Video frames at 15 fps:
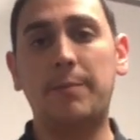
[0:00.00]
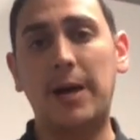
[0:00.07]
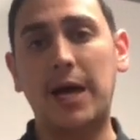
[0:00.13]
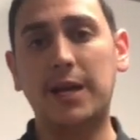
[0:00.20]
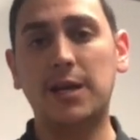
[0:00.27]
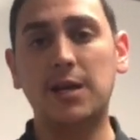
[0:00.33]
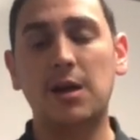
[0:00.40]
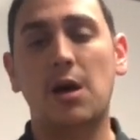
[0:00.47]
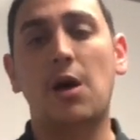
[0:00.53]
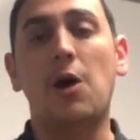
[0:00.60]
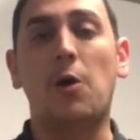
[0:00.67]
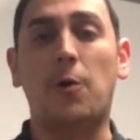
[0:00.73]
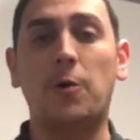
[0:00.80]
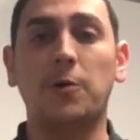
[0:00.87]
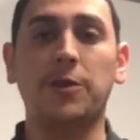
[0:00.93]
body
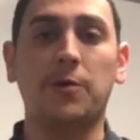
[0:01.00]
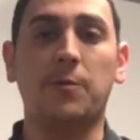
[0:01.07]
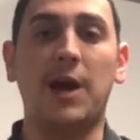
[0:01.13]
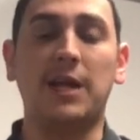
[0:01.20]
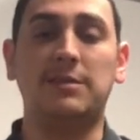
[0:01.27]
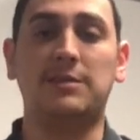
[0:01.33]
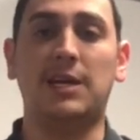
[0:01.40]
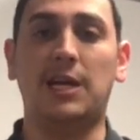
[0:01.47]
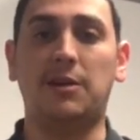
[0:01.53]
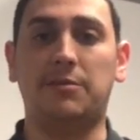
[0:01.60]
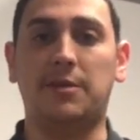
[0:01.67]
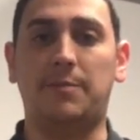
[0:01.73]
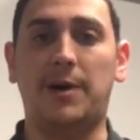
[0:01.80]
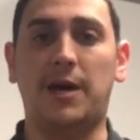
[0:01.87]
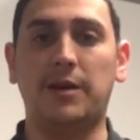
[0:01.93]
or the right side of
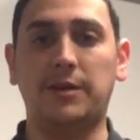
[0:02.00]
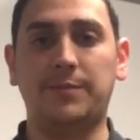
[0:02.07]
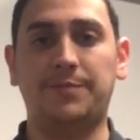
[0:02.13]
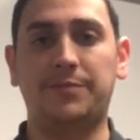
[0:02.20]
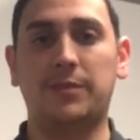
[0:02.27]
the body.